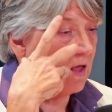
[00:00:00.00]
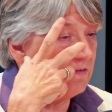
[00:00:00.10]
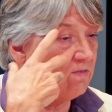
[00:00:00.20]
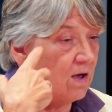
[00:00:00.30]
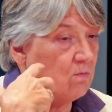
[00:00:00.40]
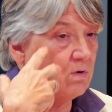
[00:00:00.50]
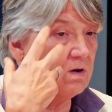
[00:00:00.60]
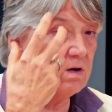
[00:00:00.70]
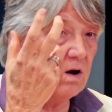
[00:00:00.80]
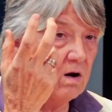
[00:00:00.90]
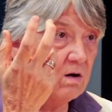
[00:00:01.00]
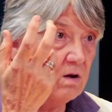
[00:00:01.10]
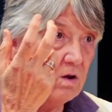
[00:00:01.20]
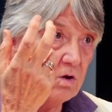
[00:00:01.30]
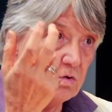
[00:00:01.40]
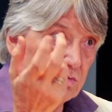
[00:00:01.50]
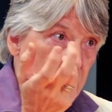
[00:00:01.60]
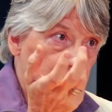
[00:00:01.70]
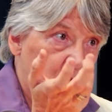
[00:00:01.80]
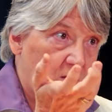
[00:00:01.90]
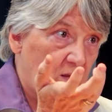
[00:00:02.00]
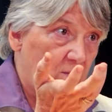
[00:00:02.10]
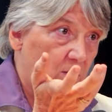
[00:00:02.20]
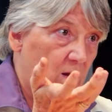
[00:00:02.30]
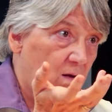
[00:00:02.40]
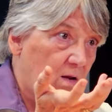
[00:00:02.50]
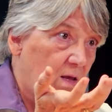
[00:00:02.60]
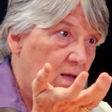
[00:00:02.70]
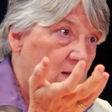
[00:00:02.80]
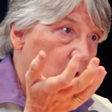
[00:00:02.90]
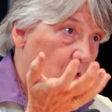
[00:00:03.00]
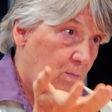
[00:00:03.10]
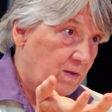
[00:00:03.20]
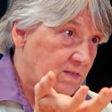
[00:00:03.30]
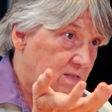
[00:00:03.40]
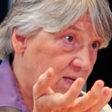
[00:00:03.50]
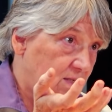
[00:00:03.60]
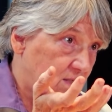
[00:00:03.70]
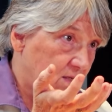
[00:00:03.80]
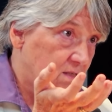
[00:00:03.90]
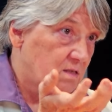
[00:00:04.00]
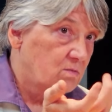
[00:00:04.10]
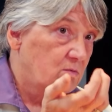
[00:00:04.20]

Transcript: a lot of that work in our group talking about homeostasis.